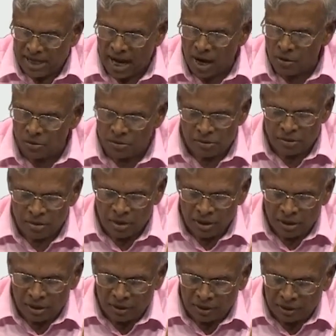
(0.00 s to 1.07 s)
now
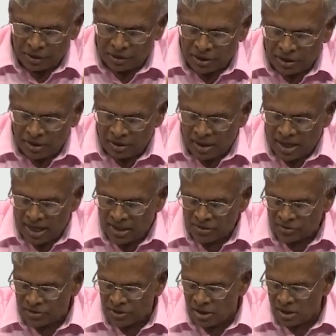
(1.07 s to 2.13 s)
written
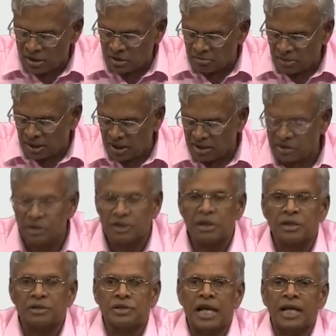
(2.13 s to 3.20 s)
as this because it
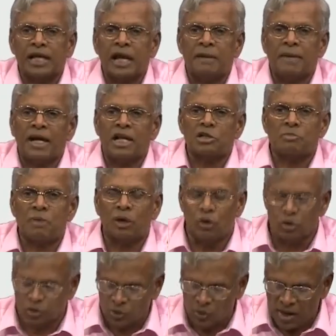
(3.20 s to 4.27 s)
is like a minus b
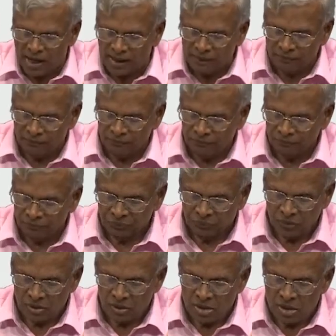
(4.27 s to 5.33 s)
whole square.
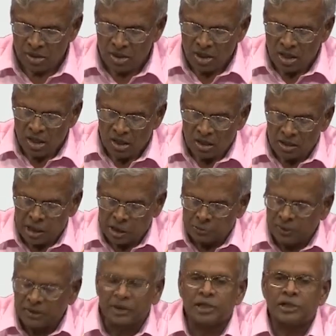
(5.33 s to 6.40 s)

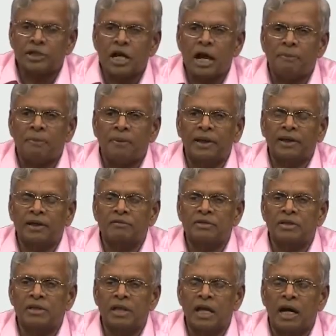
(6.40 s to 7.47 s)
Expectation
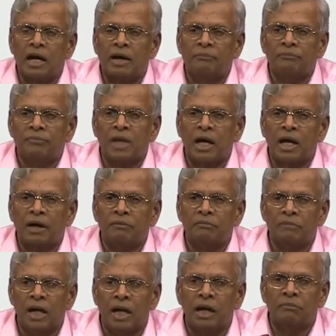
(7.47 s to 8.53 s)
operator, I
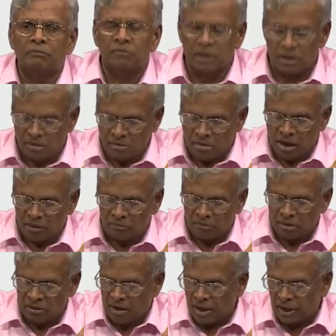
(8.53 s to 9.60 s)

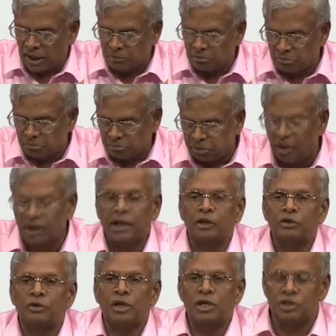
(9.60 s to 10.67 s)
can pull it
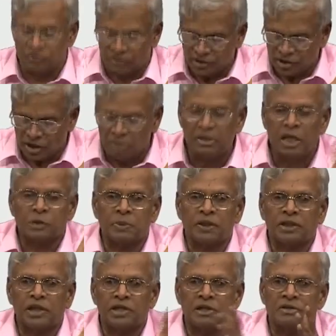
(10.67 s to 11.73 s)
into each of the term.
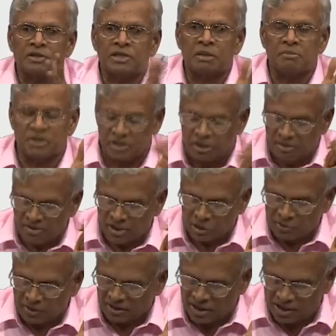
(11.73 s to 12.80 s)
Expectation of the sum is sum of the
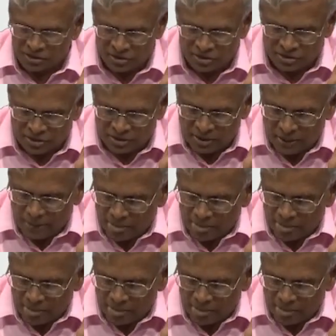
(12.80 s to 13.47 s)
expectations.